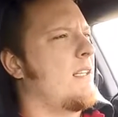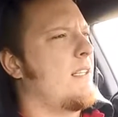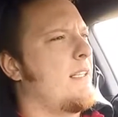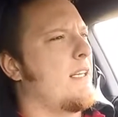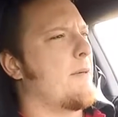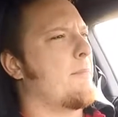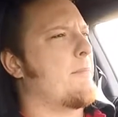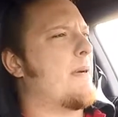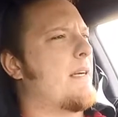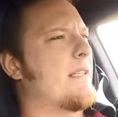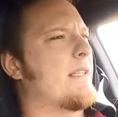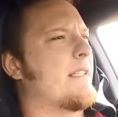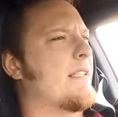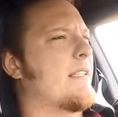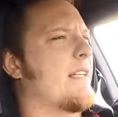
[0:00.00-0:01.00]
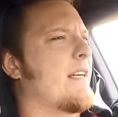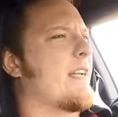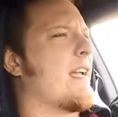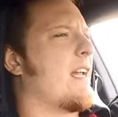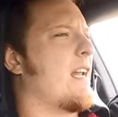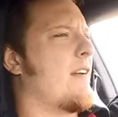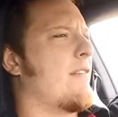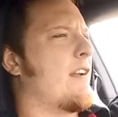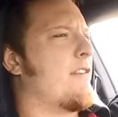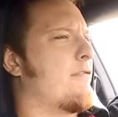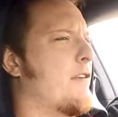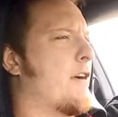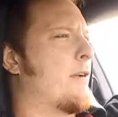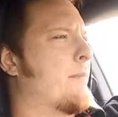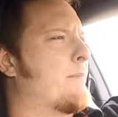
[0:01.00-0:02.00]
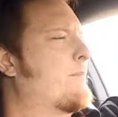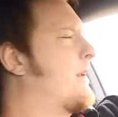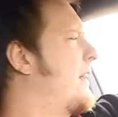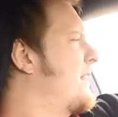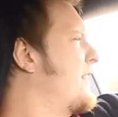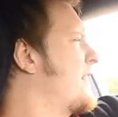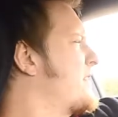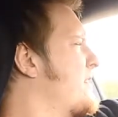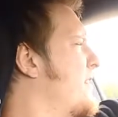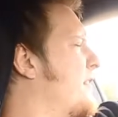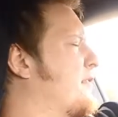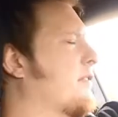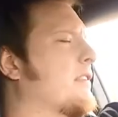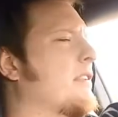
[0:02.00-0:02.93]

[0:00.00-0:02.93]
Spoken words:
yep, I can't have any fun. None of that stuff.